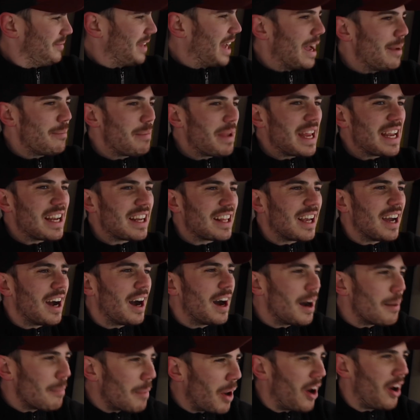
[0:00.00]
I mean,
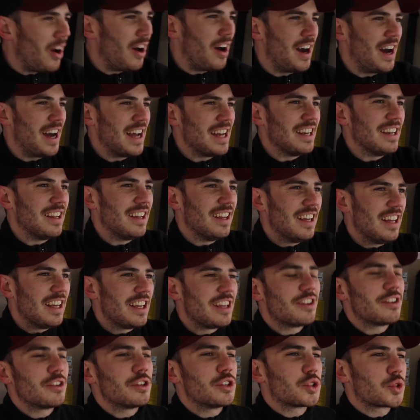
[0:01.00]
come on.
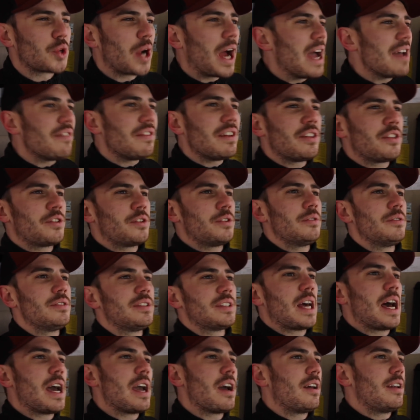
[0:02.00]
You're driving through
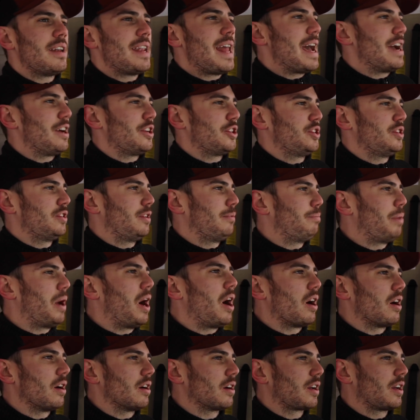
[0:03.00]
Zion National
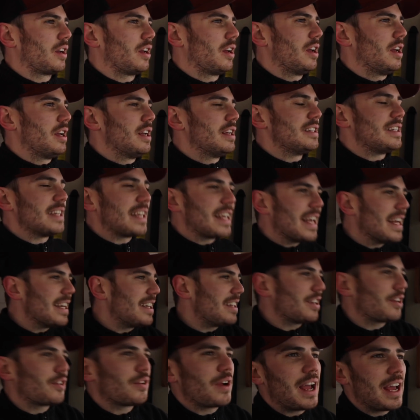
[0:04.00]
Park to get
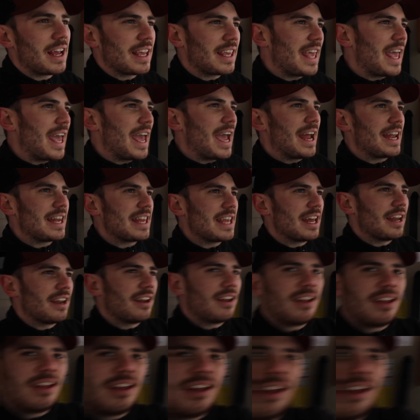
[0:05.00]
to Grand Canyon,